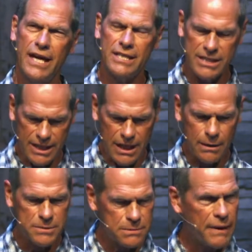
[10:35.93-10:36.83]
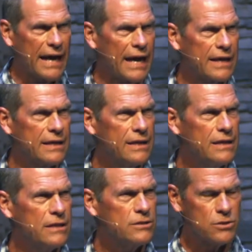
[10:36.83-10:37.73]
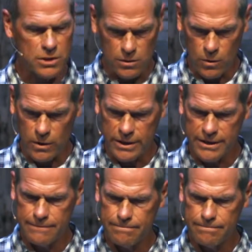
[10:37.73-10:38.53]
as he comes back to the Lord.